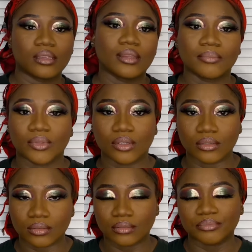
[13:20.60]
gonna
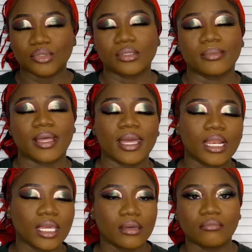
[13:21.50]
put some highlight
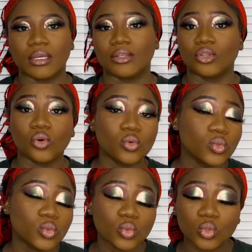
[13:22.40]
on my
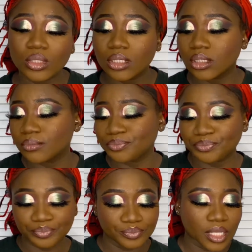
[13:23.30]
nose,
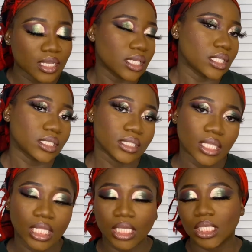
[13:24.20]

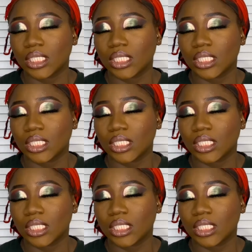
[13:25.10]
like.